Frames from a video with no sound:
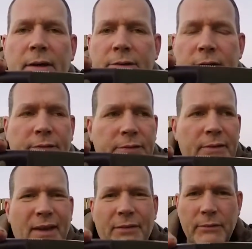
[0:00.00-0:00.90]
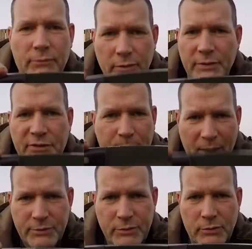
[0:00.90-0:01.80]
Just nothing really
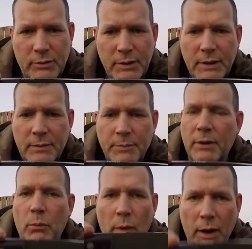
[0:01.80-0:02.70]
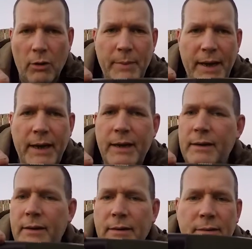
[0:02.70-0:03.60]
special, but a well-made,